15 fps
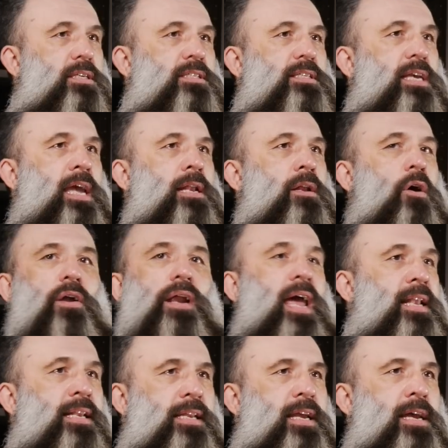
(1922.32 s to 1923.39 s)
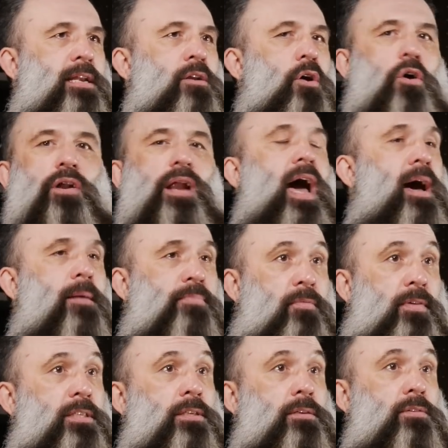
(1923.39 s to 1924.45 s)
descent or Indian or
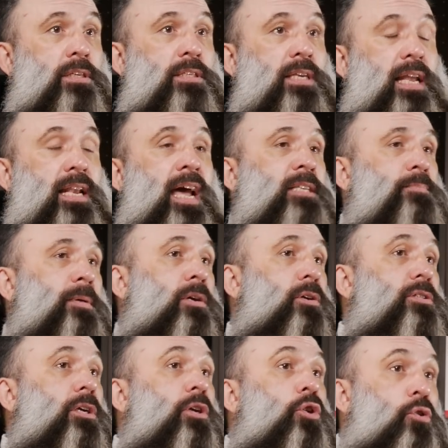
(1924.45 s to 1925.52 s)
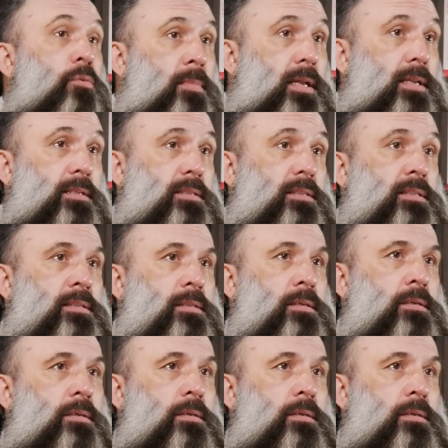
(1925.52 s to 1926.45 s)
Aboriginal descent. That's because of humans.